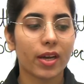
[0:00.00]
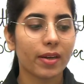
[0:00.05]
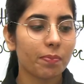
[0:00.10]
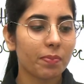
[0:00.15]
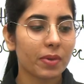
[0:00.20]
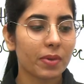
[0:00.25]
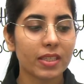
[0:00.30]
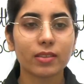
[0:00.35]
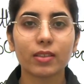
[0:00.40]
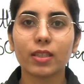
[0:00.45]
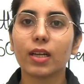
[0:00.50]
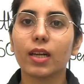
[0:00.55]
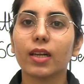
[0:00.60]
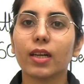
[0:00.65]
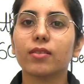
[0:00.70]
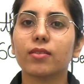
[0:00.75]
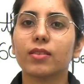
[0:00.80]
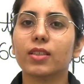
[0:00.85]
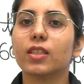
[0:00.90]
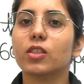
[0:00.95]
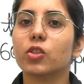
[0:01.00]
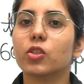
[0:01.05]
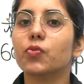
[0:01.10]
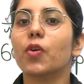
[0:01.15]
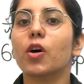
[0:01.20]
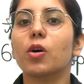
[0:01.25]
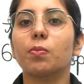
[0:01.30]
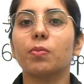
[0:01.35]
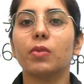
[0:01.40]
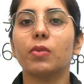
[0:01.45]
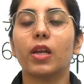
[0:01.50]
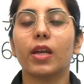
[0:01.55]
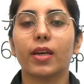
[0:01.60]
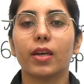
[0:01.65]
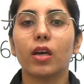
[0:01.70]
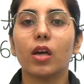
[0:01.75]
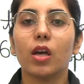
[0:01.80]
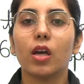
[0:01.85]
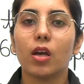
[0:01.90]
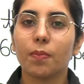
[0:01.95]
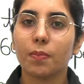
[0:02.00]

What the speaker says: and basically these formulae,